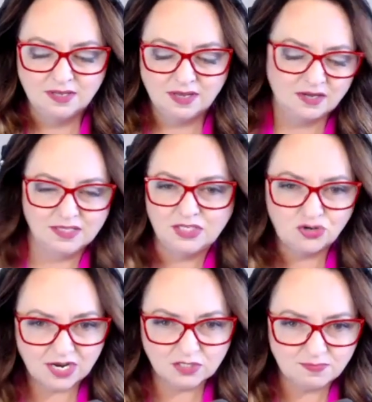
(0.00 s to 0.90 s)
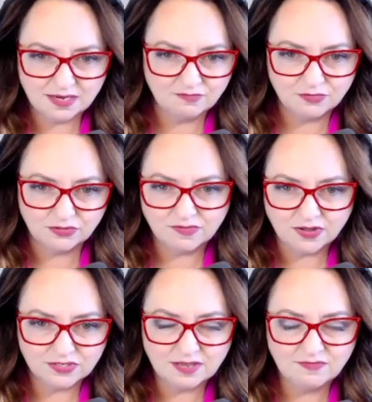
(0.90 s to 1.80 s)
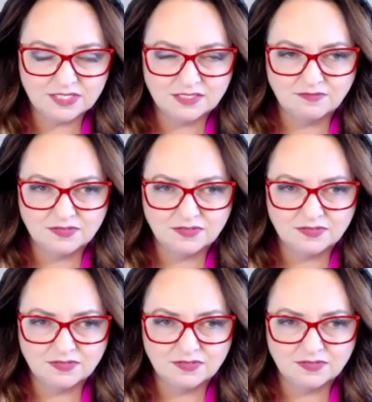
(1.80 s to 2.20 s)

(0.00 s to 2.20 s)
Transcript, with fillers: ugly trash bag full of all this heavy stuff.